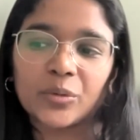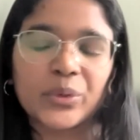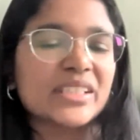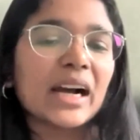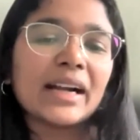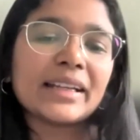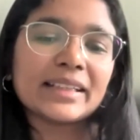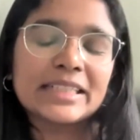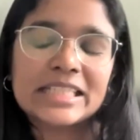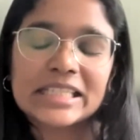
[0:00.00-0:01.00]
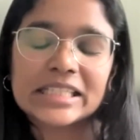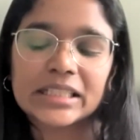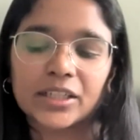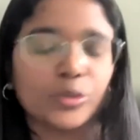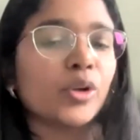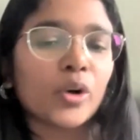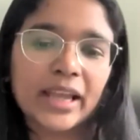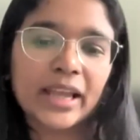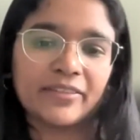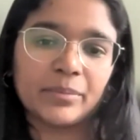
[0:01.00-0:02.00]
which articles do not
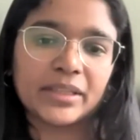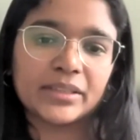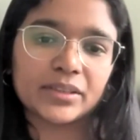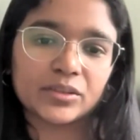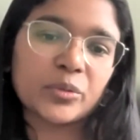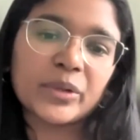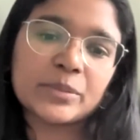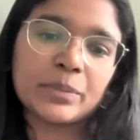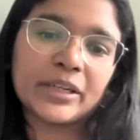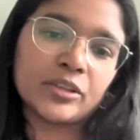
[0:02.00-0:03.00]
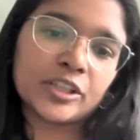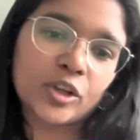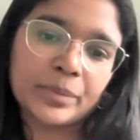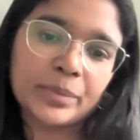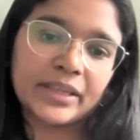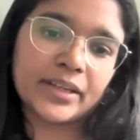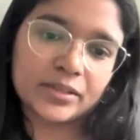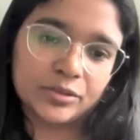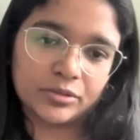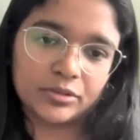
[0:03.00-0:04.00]
have images or which particular topic
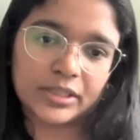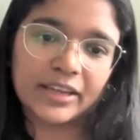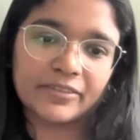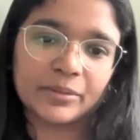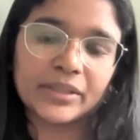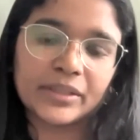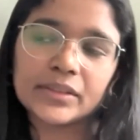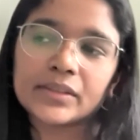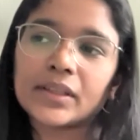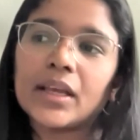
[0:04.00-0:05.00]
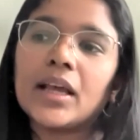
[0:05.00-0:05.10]
areas do not have images.